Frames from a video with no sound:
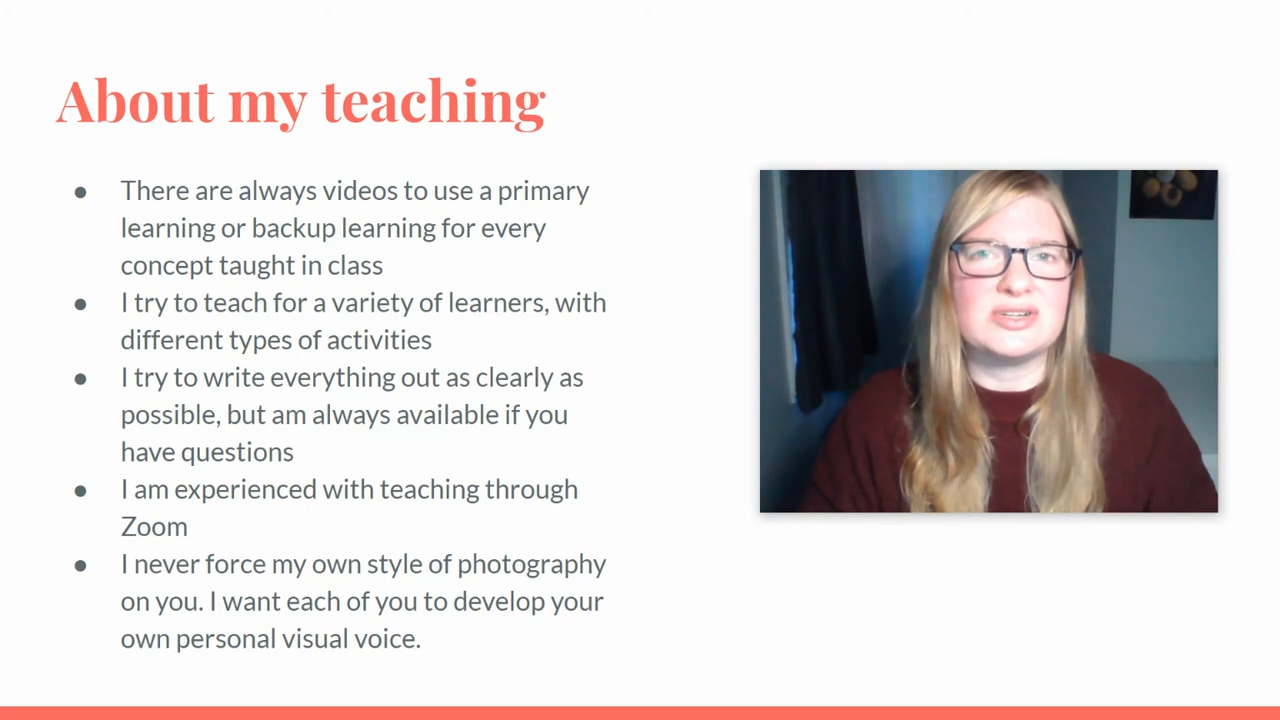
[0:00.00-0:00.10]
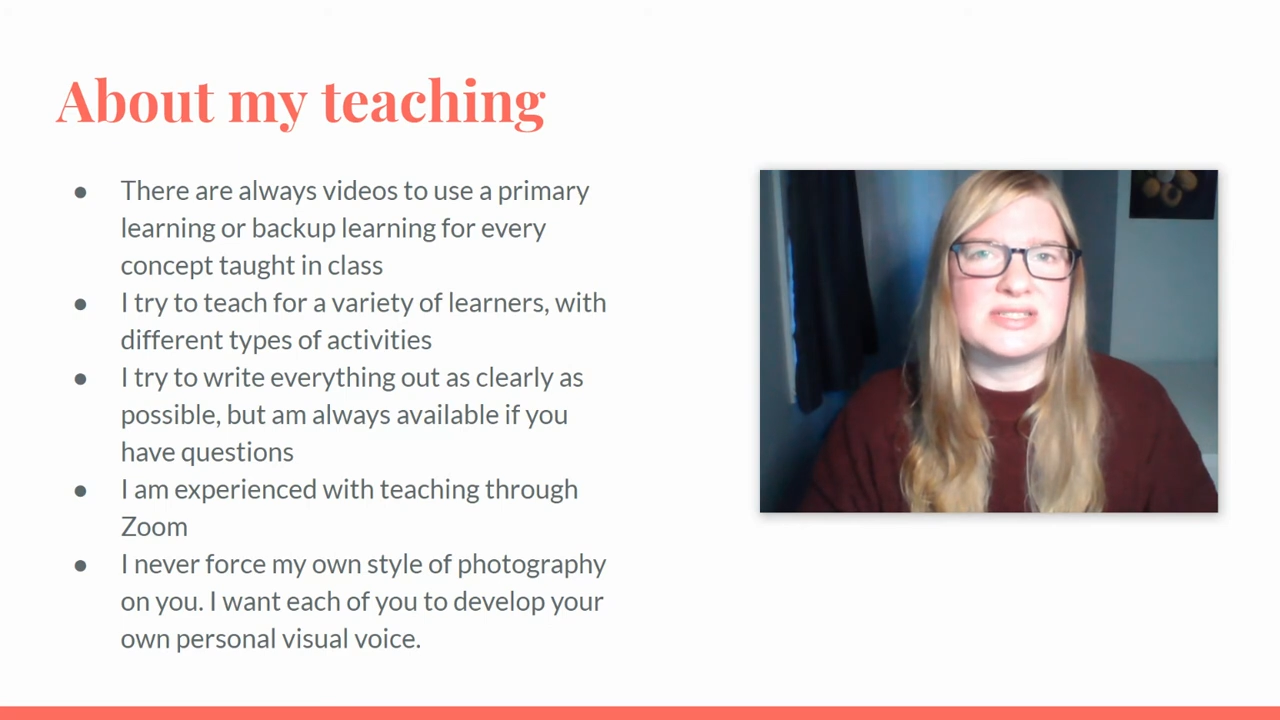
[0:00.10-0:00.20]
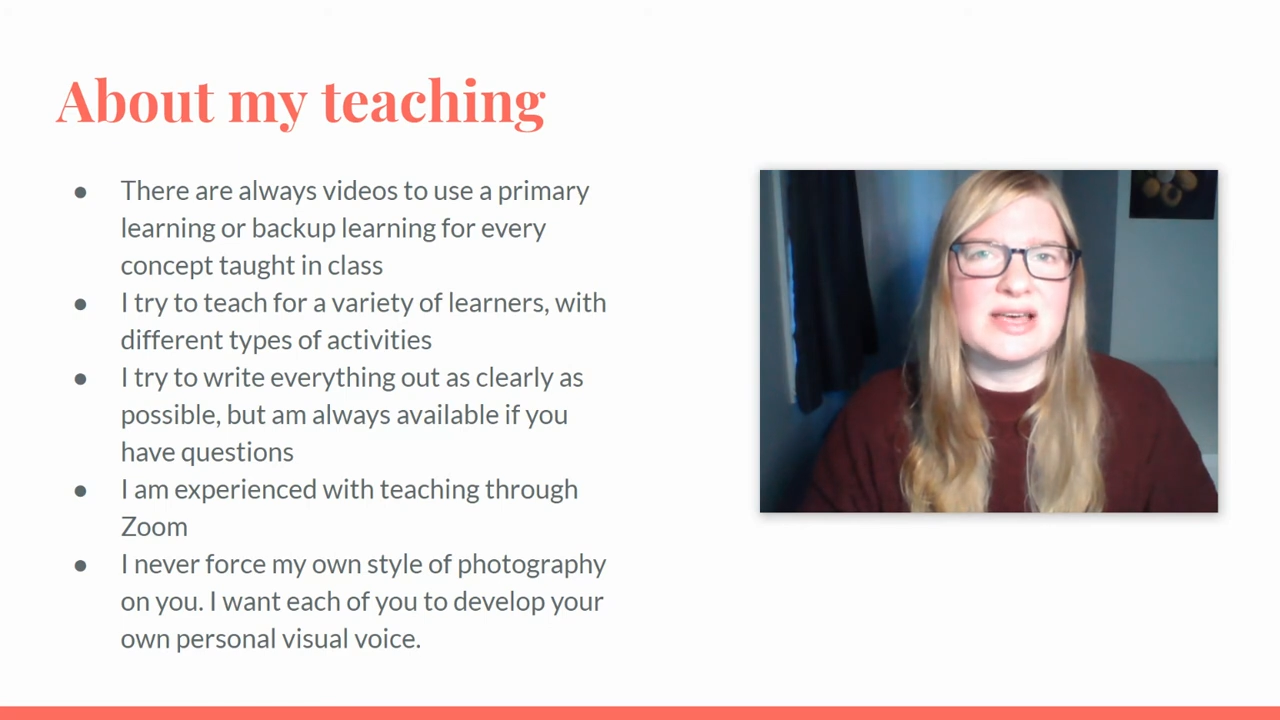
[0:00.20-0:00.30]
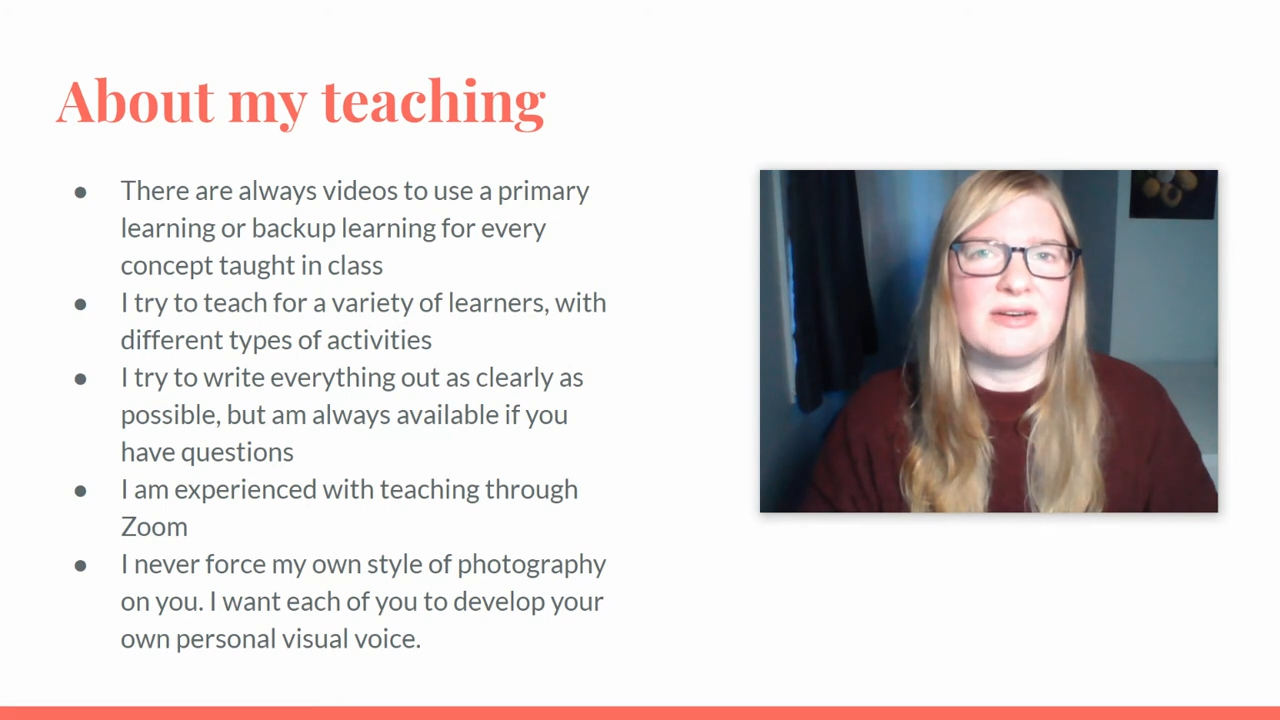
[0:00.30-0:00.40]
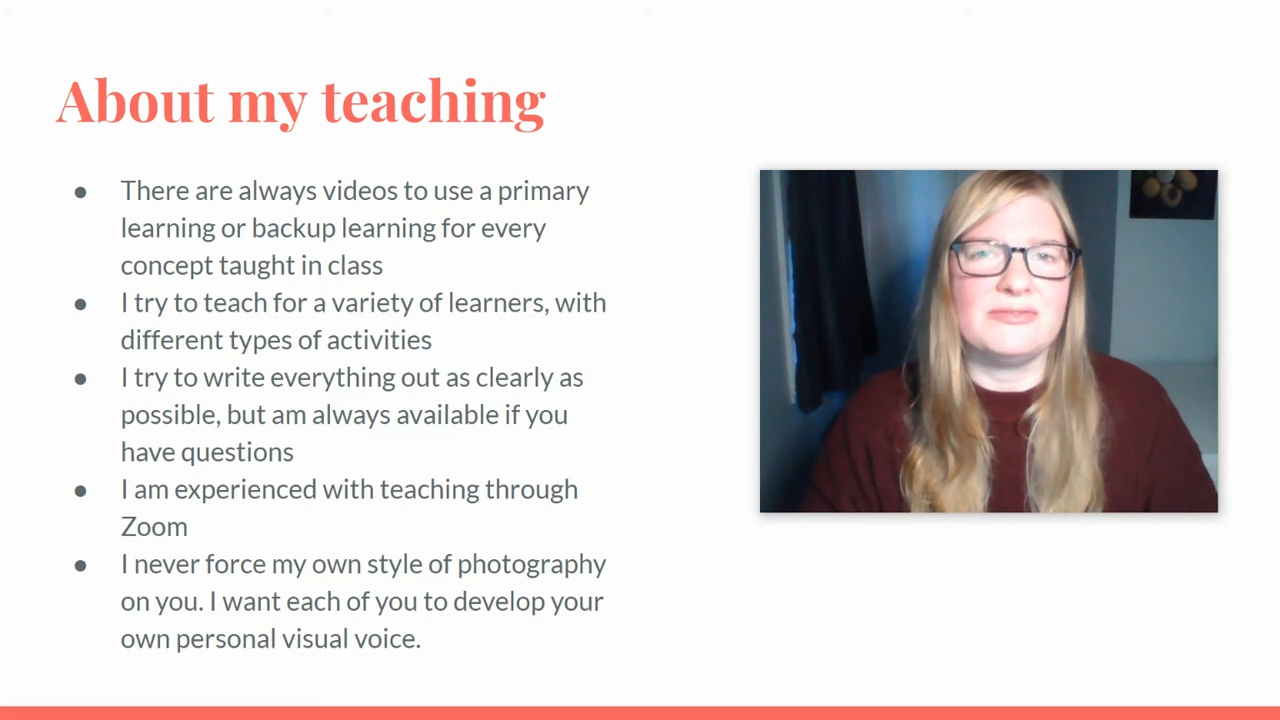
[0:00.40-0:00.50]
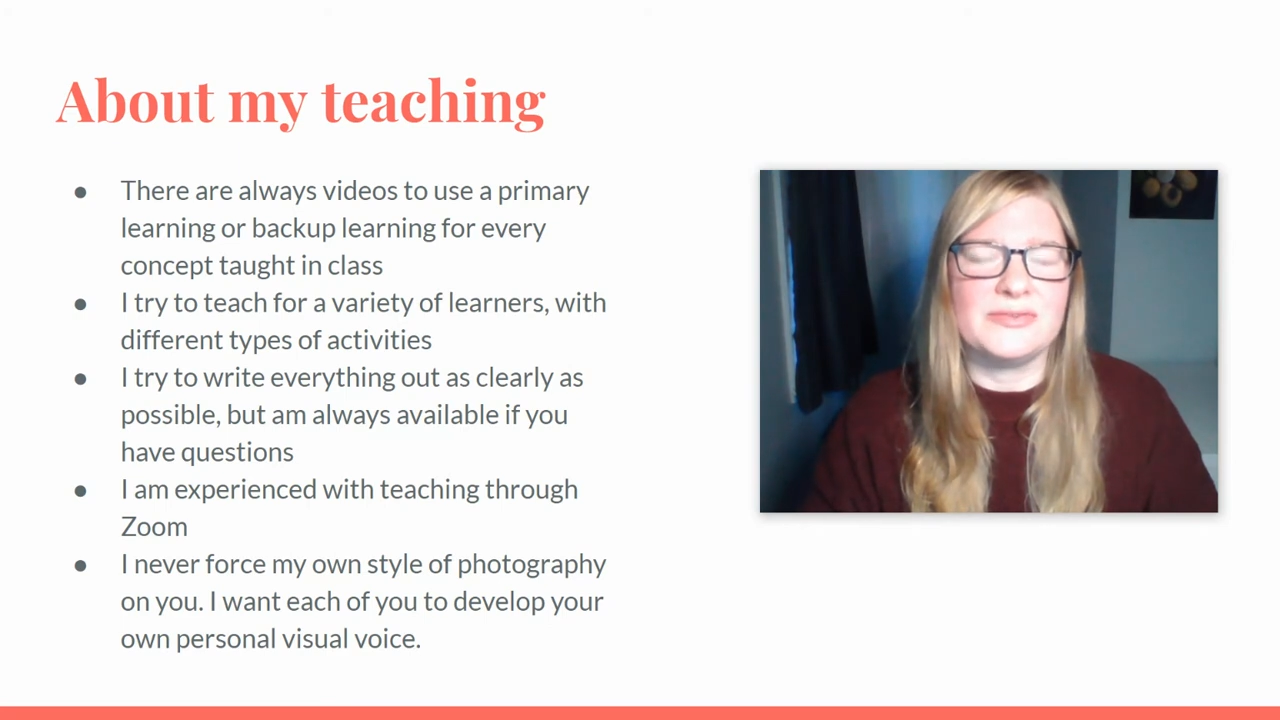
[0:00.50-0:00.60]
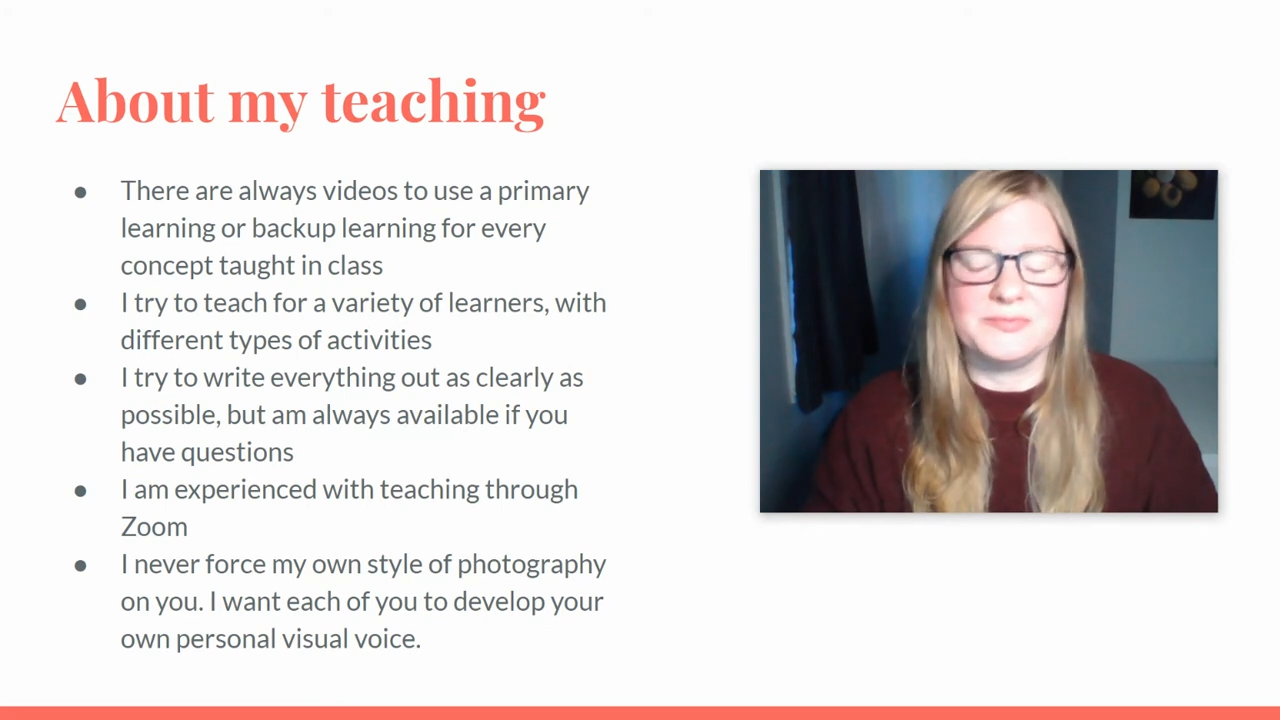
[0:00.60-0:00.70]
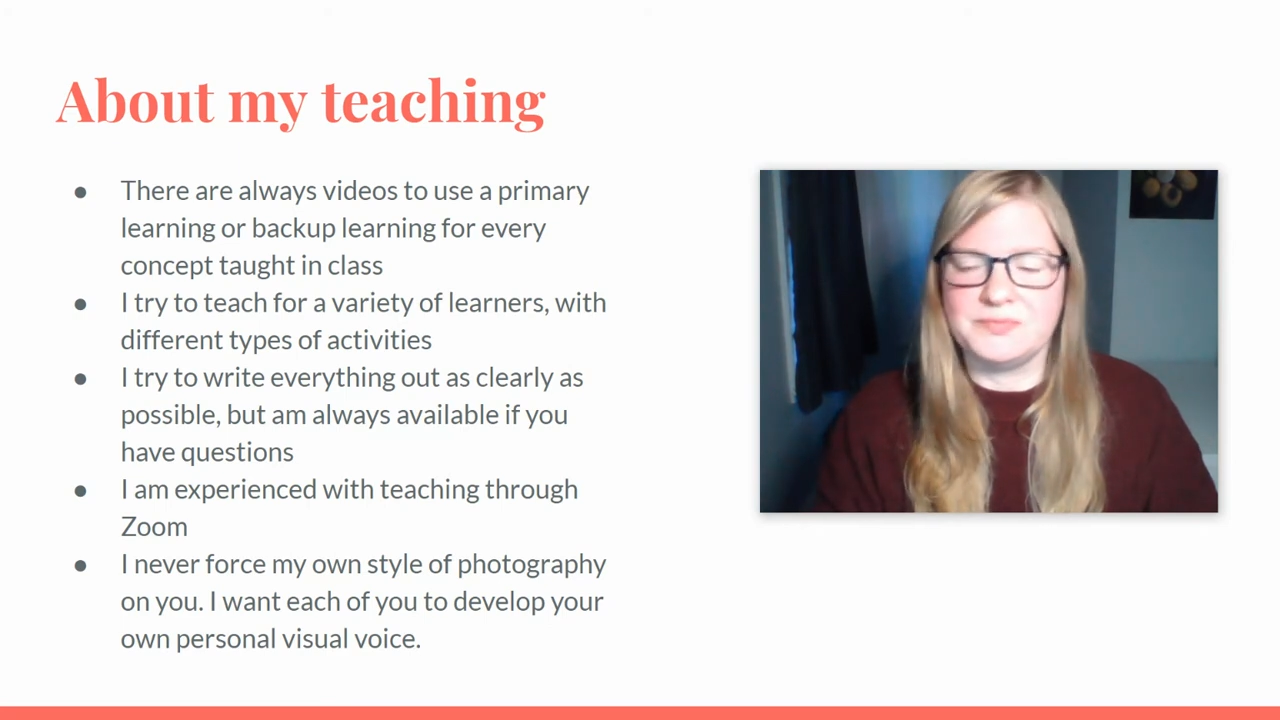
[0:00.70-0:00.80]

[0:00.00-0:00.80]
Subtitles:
yourself.